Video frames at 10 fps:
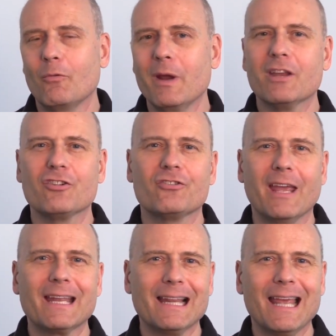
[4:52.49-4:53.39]
we can just
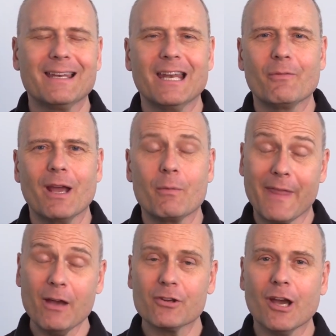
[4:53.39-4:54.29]
take land anyway
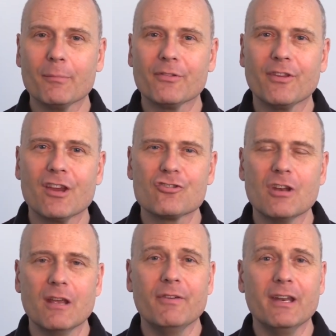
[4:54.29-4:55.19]
without
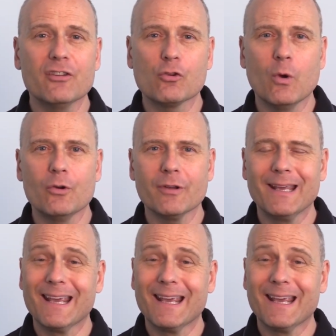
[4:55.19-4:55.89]
compensation if it is, quote,